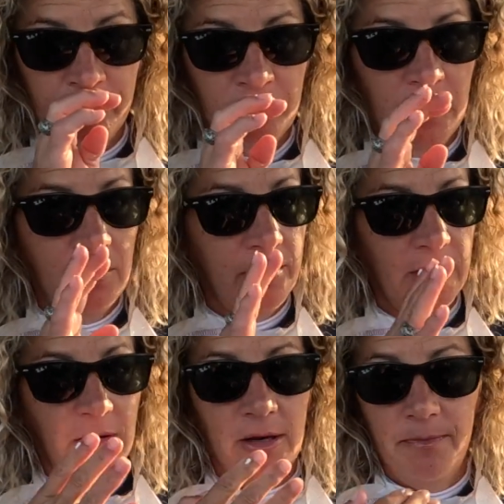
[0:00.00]
Oh my
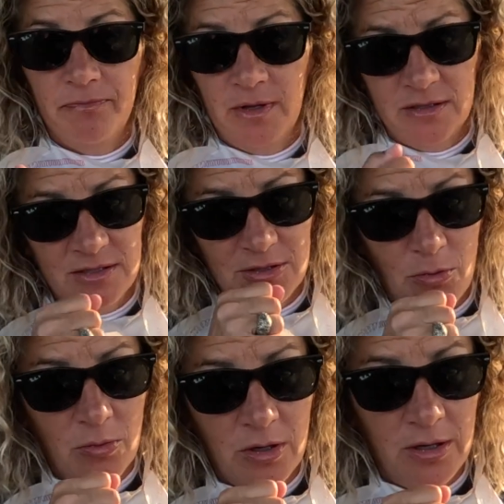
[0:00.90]
god, that's so
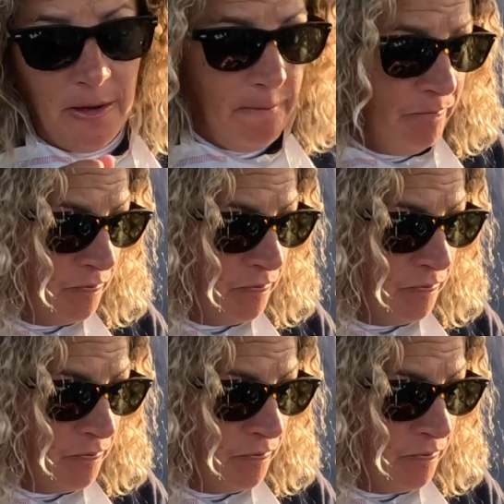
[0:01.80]
good.